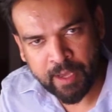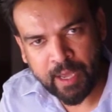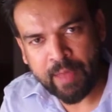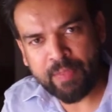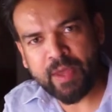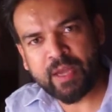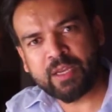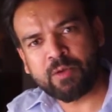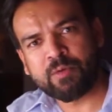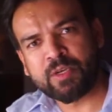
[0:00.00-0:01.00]
and then
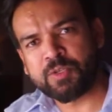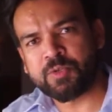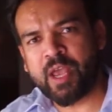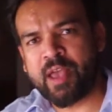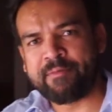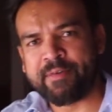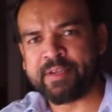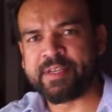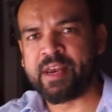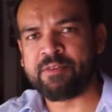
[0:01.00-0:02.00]
you need to have a
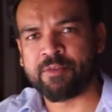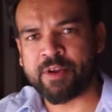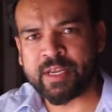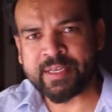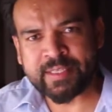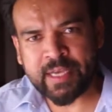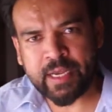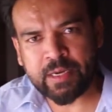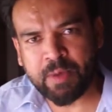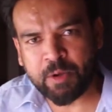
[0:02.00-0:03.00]
delivery
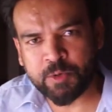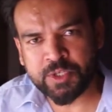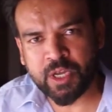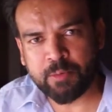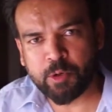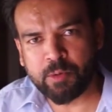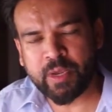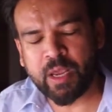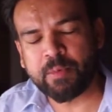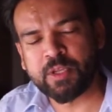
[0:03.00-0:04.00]
date by which time you'll
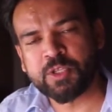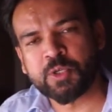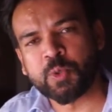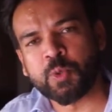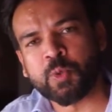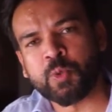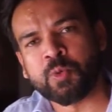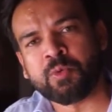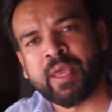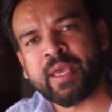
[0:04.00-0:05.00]
be able to
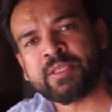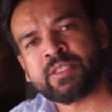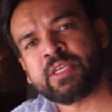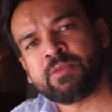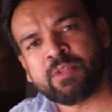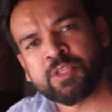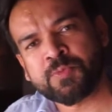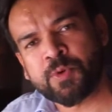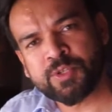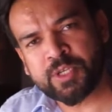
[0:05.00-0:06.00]
execute this
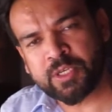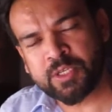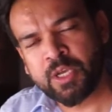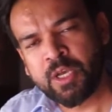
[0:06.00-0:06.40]
project.